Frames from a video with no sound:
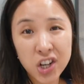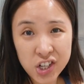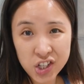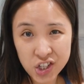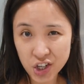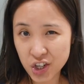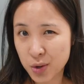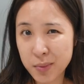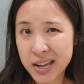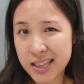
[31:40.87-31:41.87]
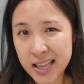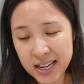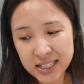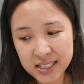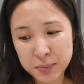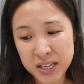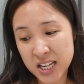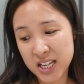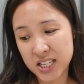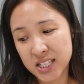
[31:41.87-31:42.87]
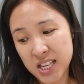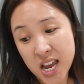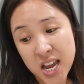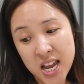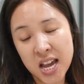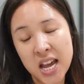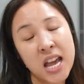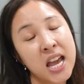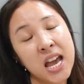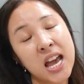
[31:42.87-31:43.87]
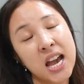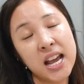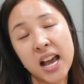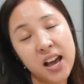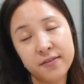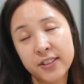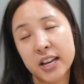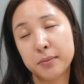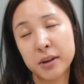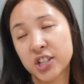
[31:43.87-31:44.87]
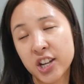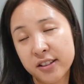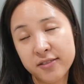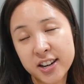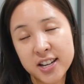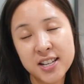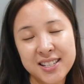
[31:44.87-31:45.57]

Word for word: gonna show you my legs because I can't find my shaver.